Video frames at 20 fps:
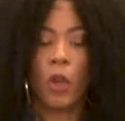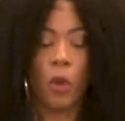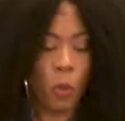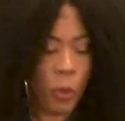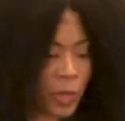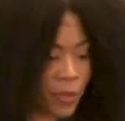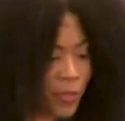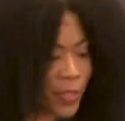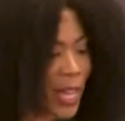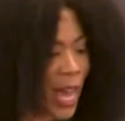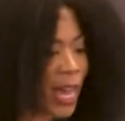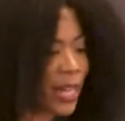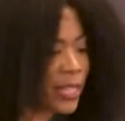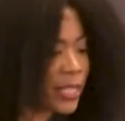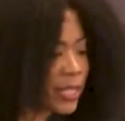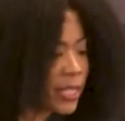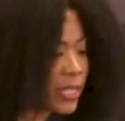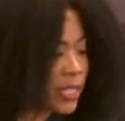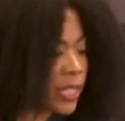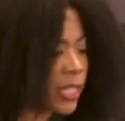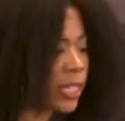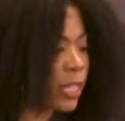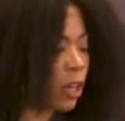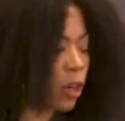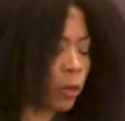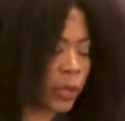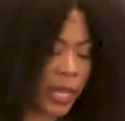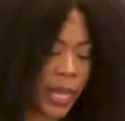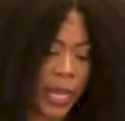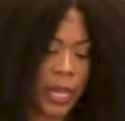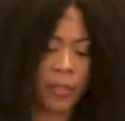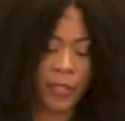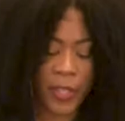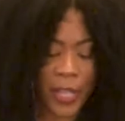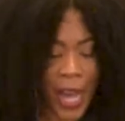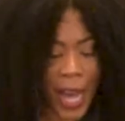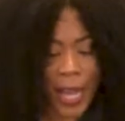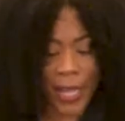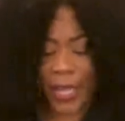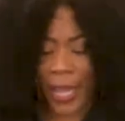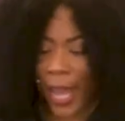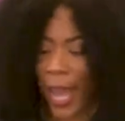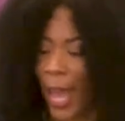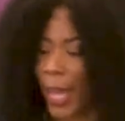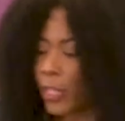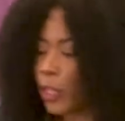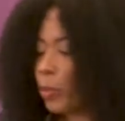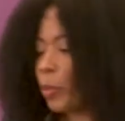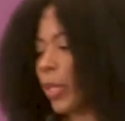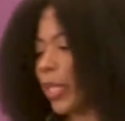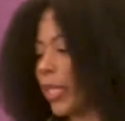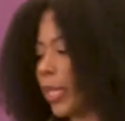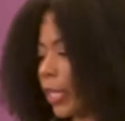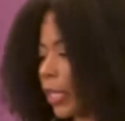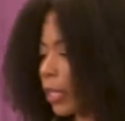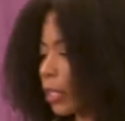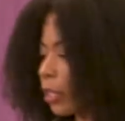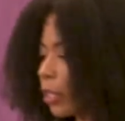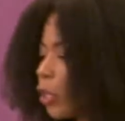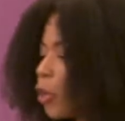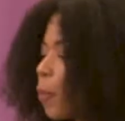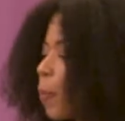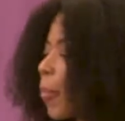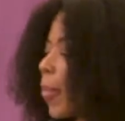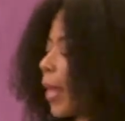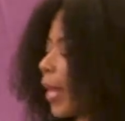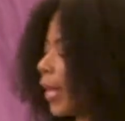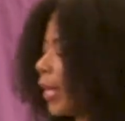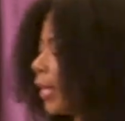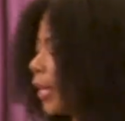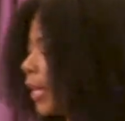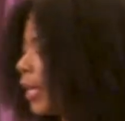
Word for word: we've got to see okay, if God has me here, and,